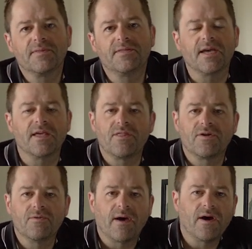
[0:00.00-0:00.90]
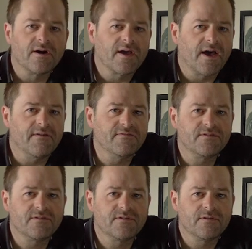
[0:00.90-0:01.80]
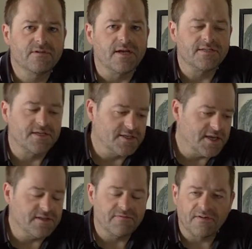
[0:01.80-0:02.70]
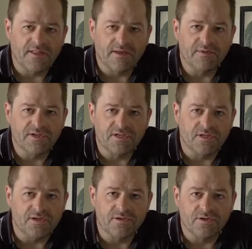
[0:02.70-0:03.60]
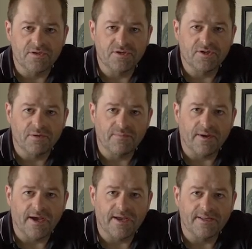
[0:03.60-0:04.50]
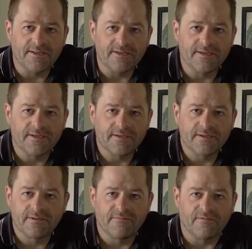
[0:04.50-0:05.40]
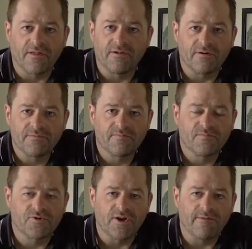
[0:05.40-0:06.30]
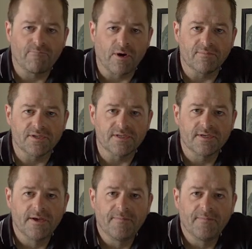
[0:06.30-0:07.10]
digging through my archives, as I say, to find images to use on YouTube and for other training purposes.